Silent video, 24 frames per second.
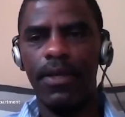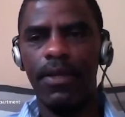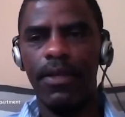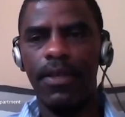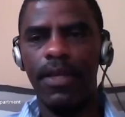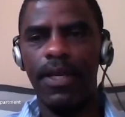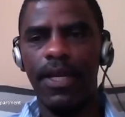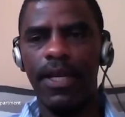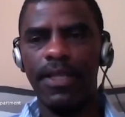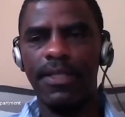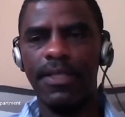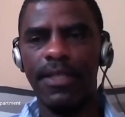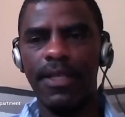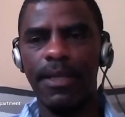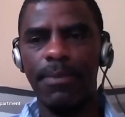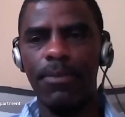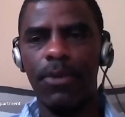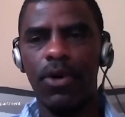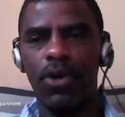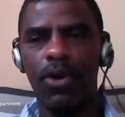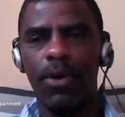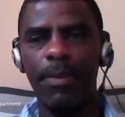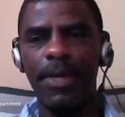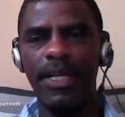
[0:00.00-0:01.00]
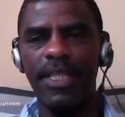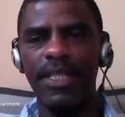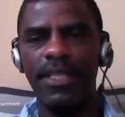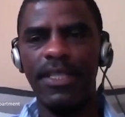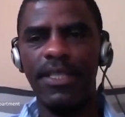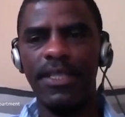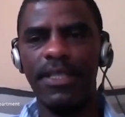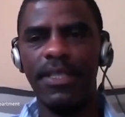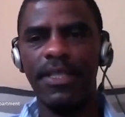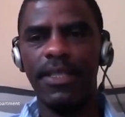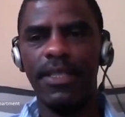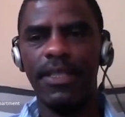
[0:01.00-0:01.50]
there are some
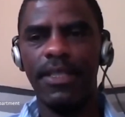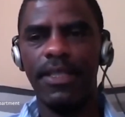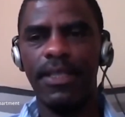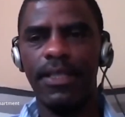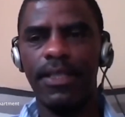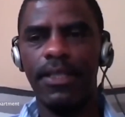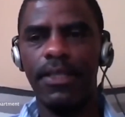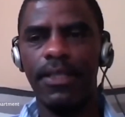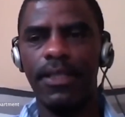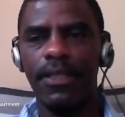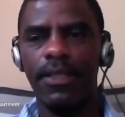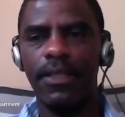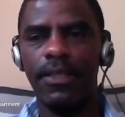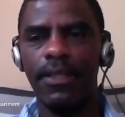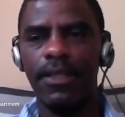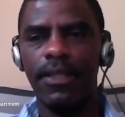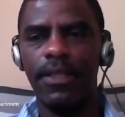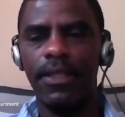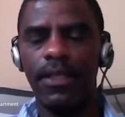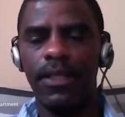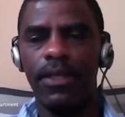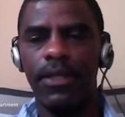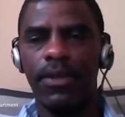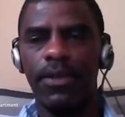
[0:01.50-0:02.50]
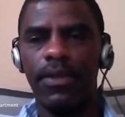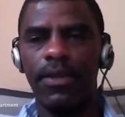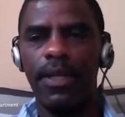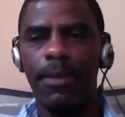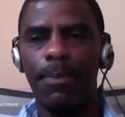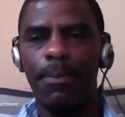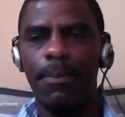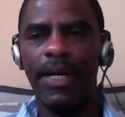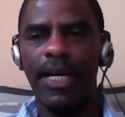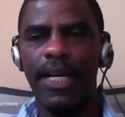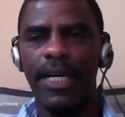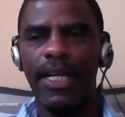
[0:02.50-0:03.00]
comments on
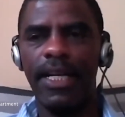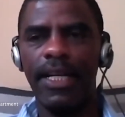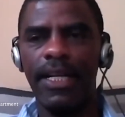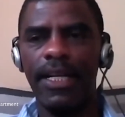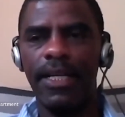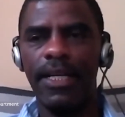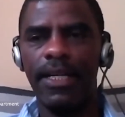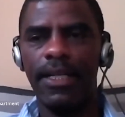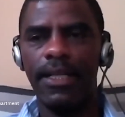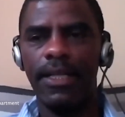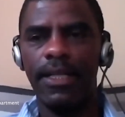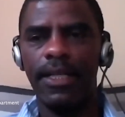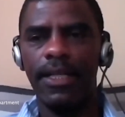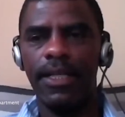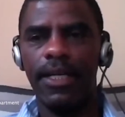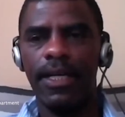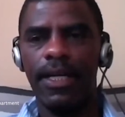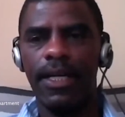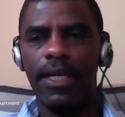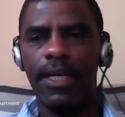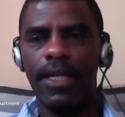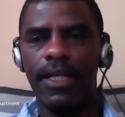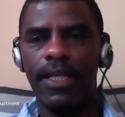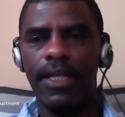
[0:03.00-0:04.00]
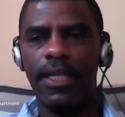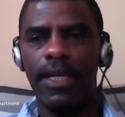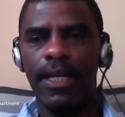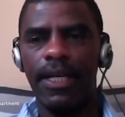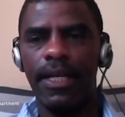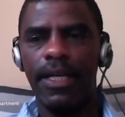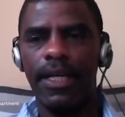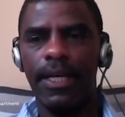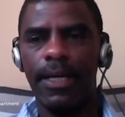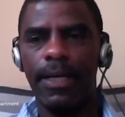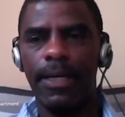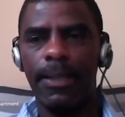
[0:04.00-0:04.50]
the panel. And
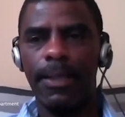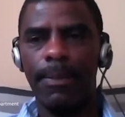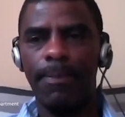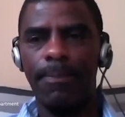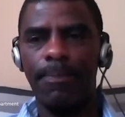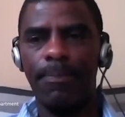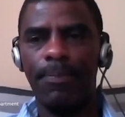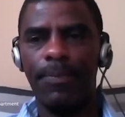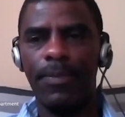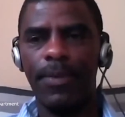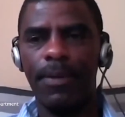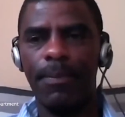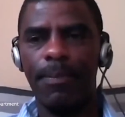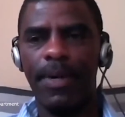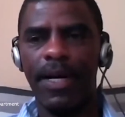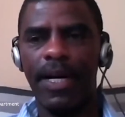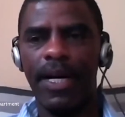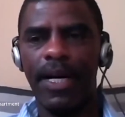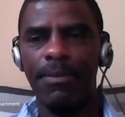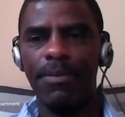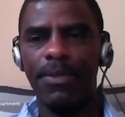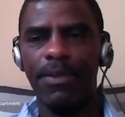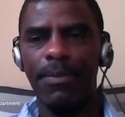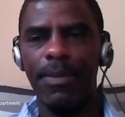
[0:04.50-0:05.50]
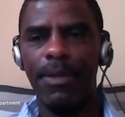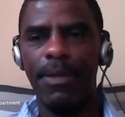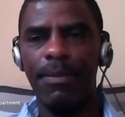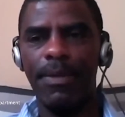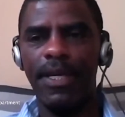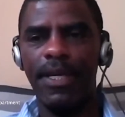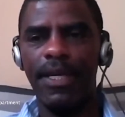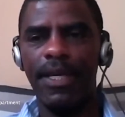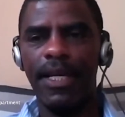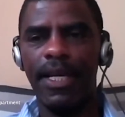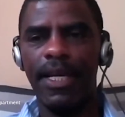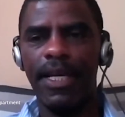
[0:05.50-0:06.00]
then perhaps
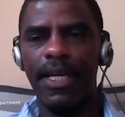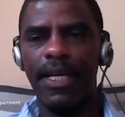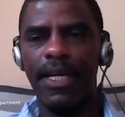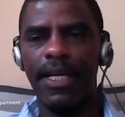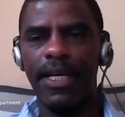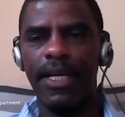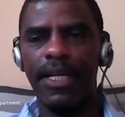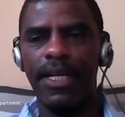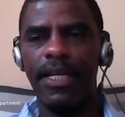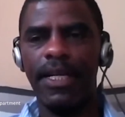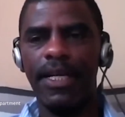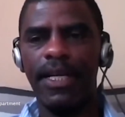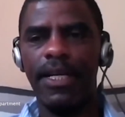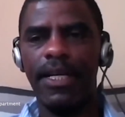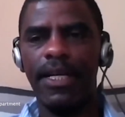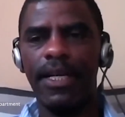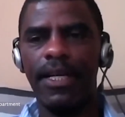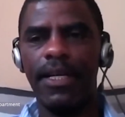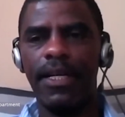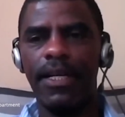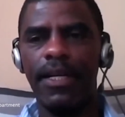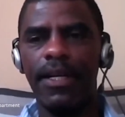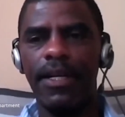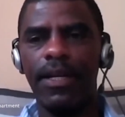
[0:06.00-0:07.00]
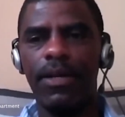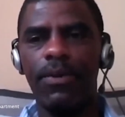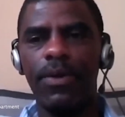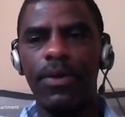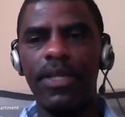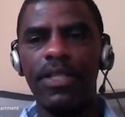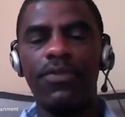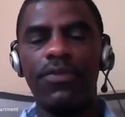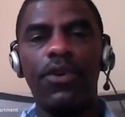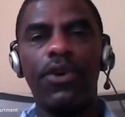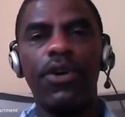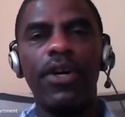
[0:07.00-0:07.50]
maybe I can
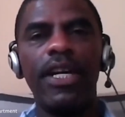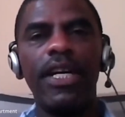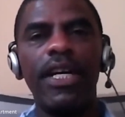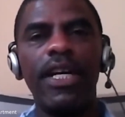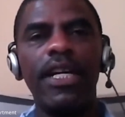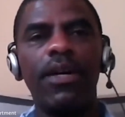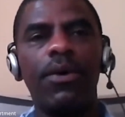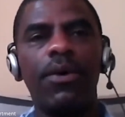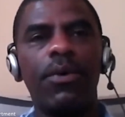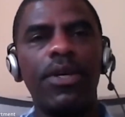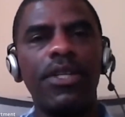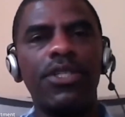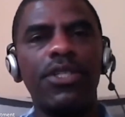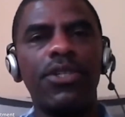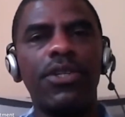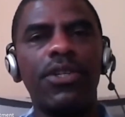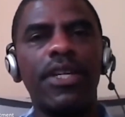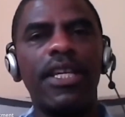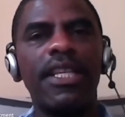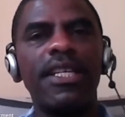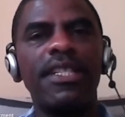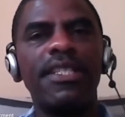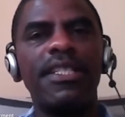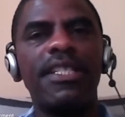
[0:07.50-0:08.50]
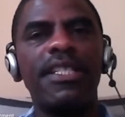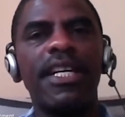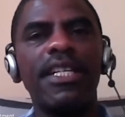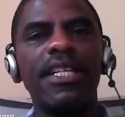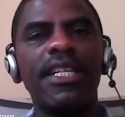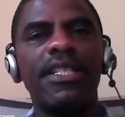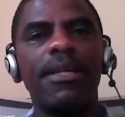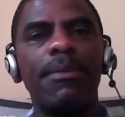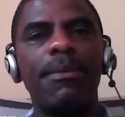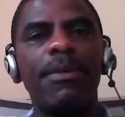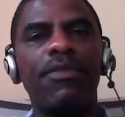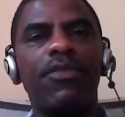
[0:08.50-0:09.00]
request for any question at this
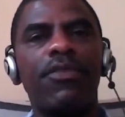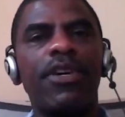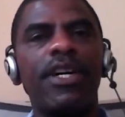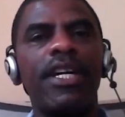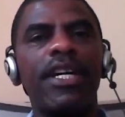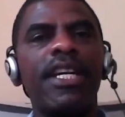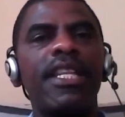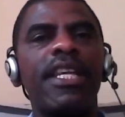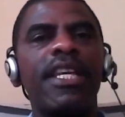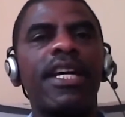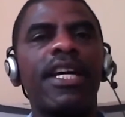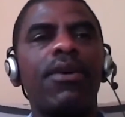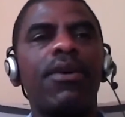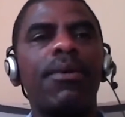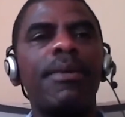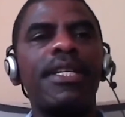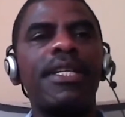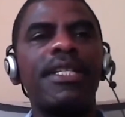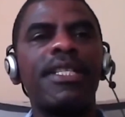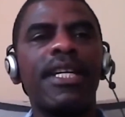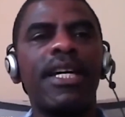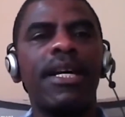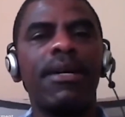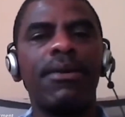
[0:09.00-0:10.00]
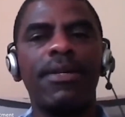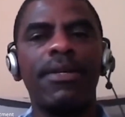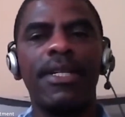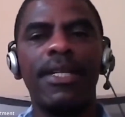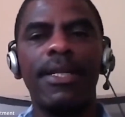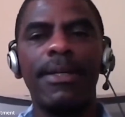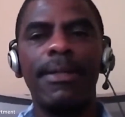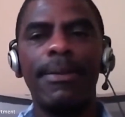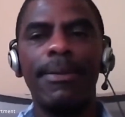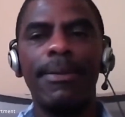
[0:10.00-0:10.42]
juncture before I read the comments out.